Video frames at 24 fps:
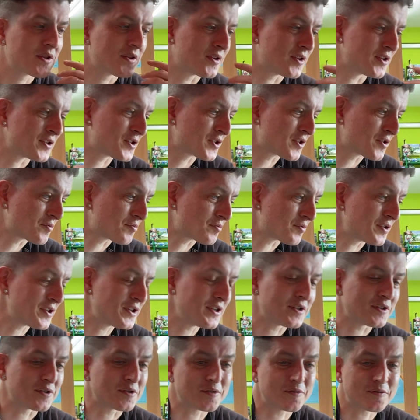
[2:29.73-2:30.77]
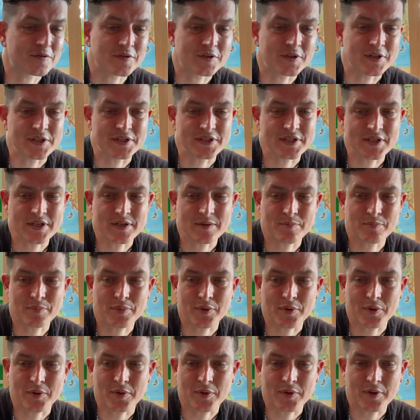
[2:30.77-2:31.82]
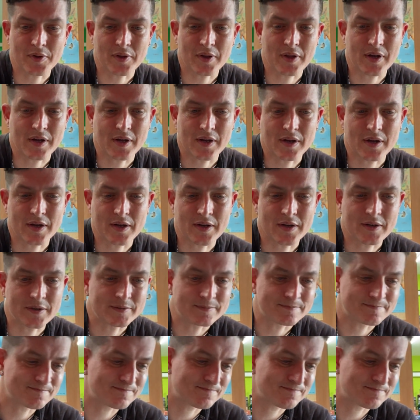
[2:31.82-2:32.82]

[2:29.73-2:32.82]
the surreal. For example,